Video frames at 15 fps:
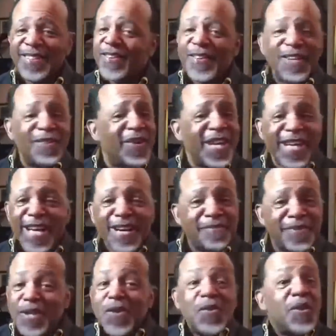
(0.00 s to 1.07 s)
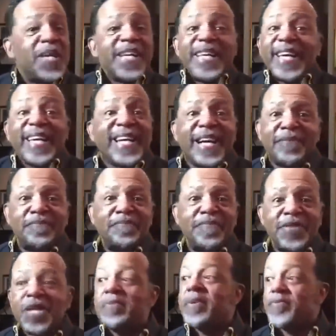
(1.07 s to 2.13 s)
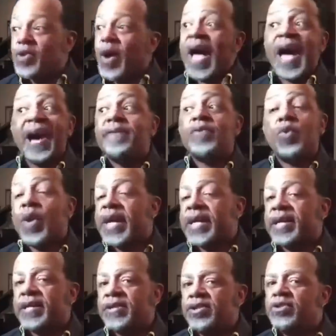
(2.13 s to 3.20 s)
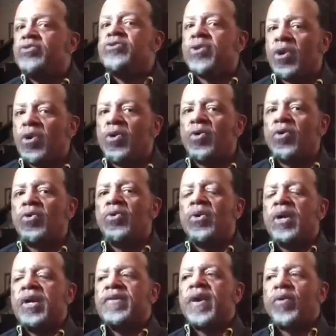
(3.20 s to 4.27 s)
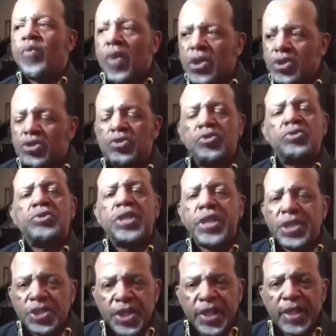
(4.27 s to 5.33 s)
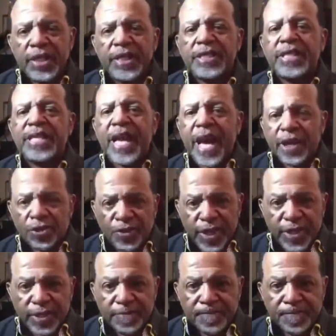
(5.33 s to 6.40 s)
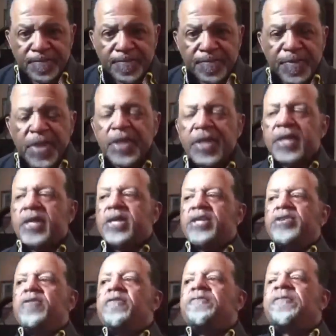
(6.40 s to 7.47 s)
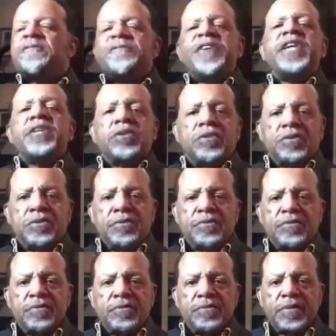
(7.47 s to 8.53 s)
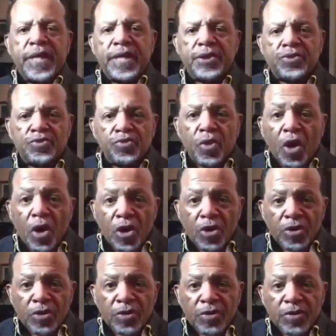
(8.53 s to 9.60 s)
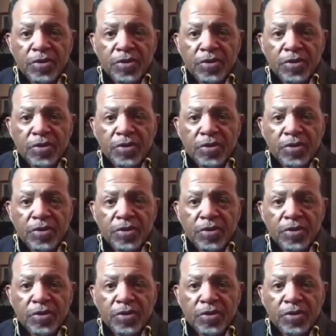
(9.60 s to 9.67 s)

you don't want to wake up. You don't want to get up some of you have awakened. You know that what you're teaching is inaccurate. You feel that it's wrong,